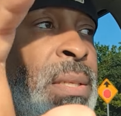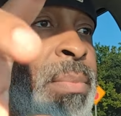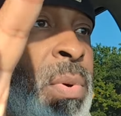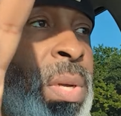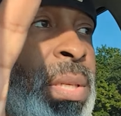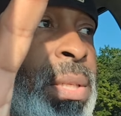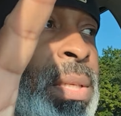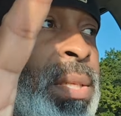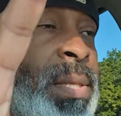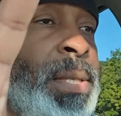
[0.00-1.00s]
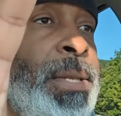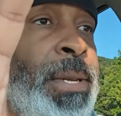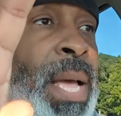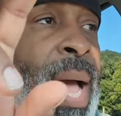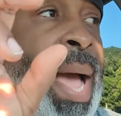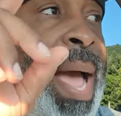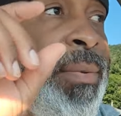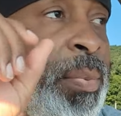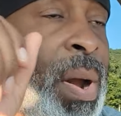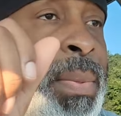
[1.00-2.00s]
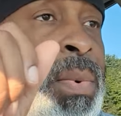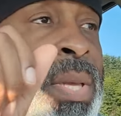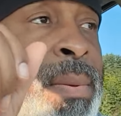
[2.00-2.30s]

of boys. I have a problem with the